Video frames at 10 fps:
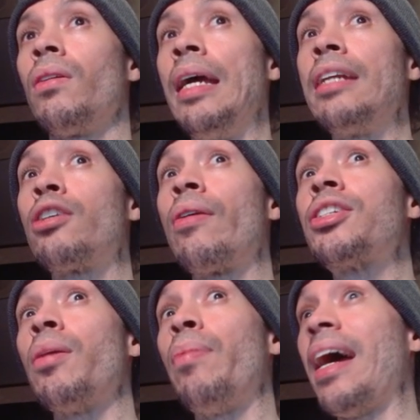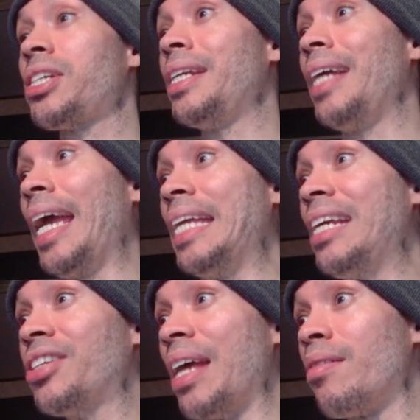Increased capacity,
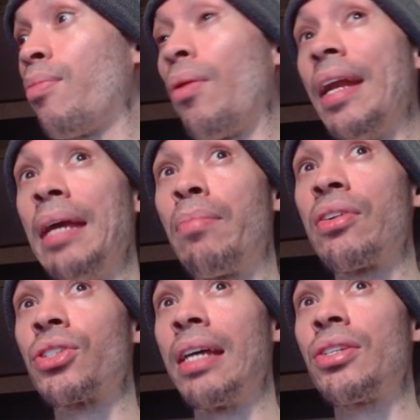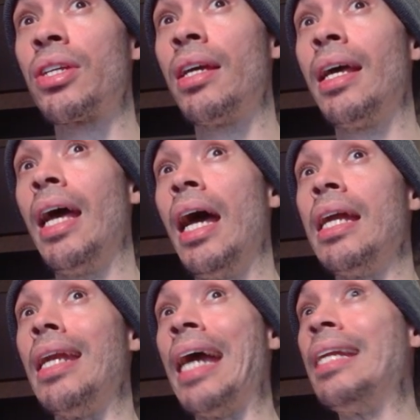87.8%,
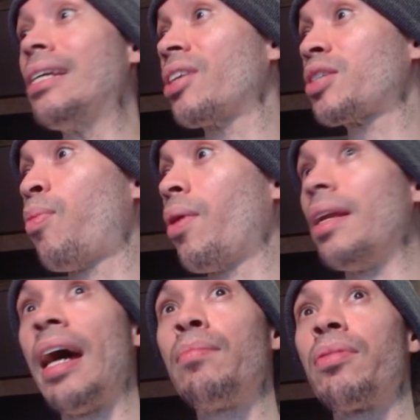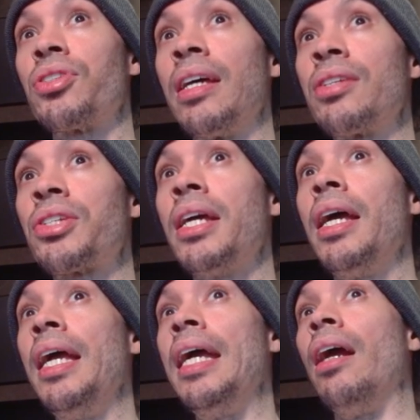96.9%,
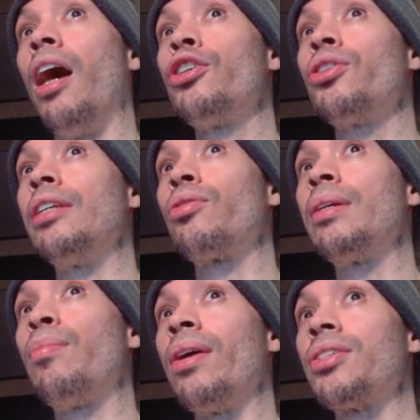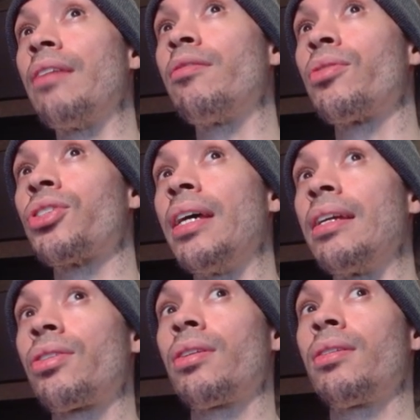and 103.7%.
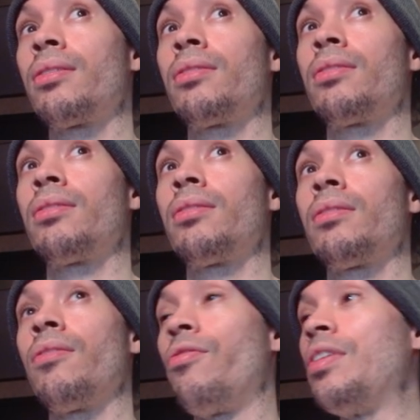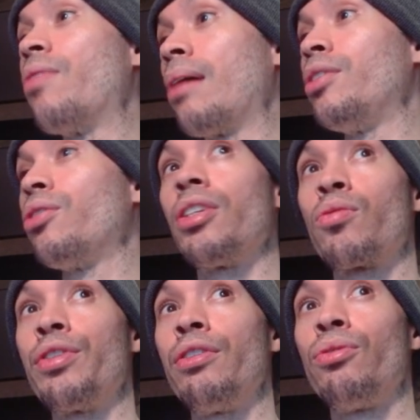VRAM usage
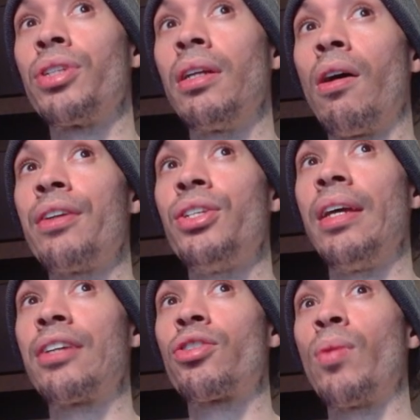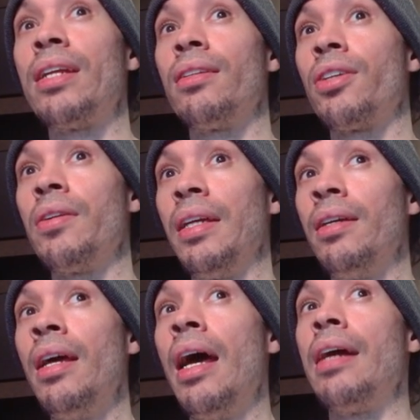when you're using an RTX 20 to 30.
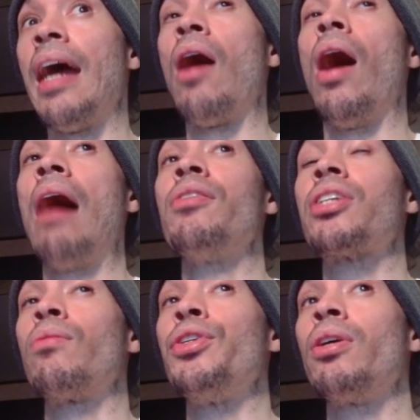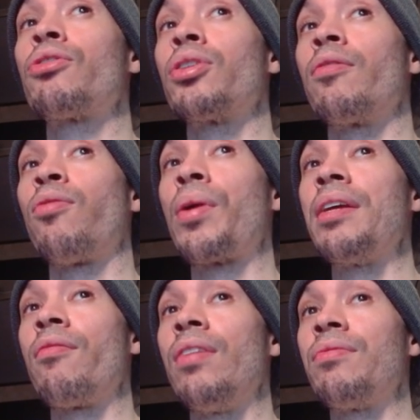Now, obviously, when you go to the
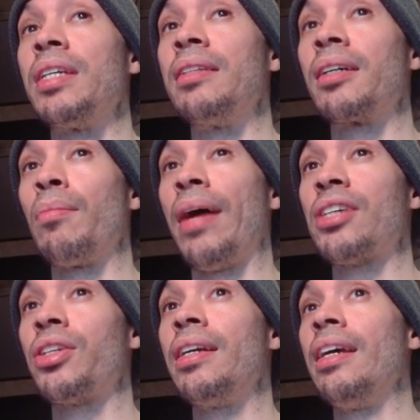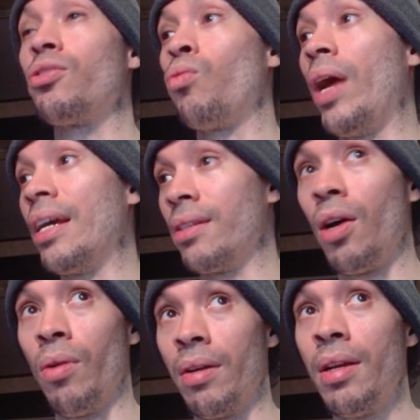40 and 50, the capacity is way
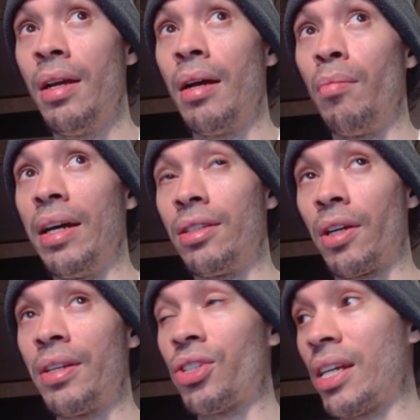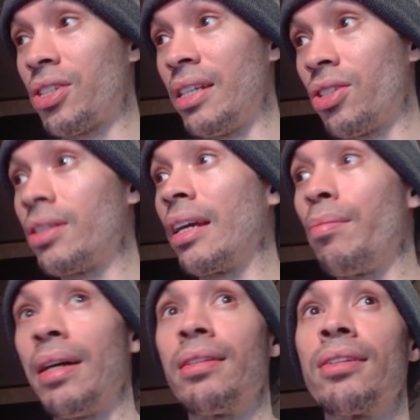lower. But 3060s, think
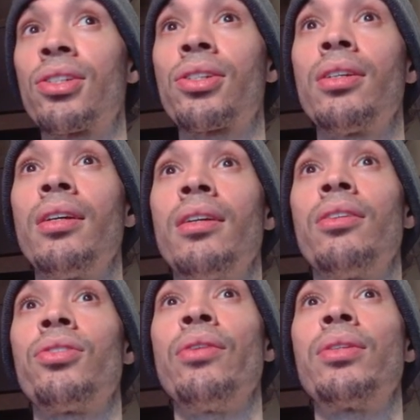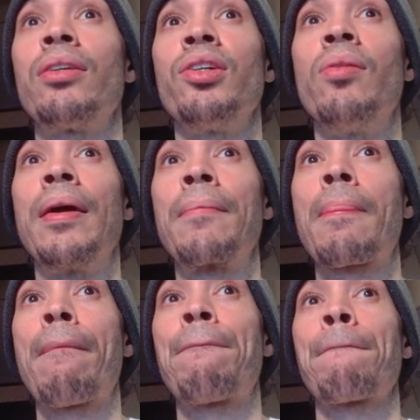about this, see what they're doing.
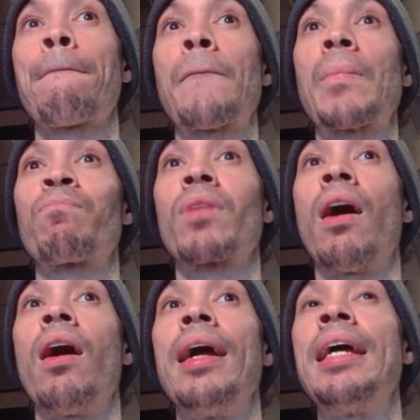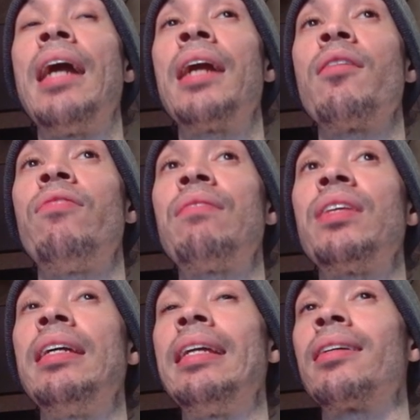Uh, and under
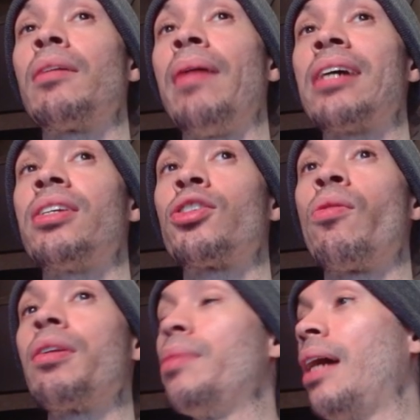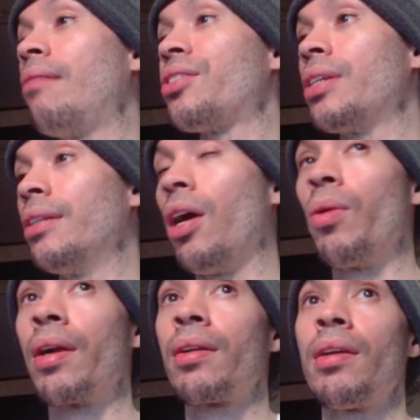50, the capacity is going to be obviously
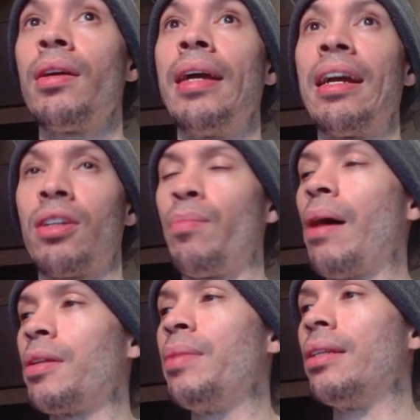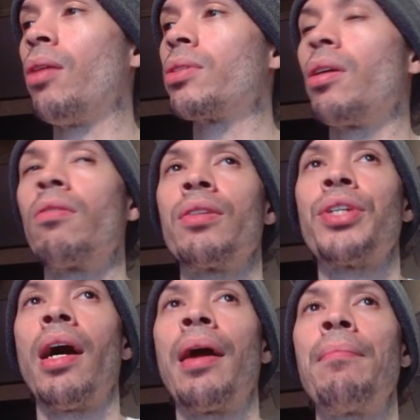lower and could probably be lower over
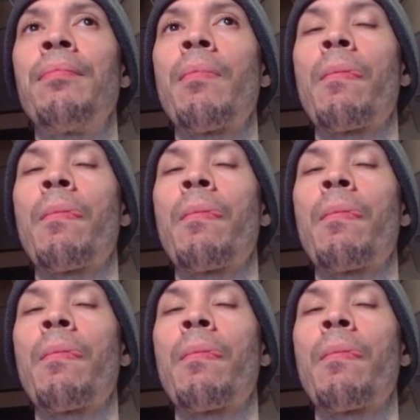time.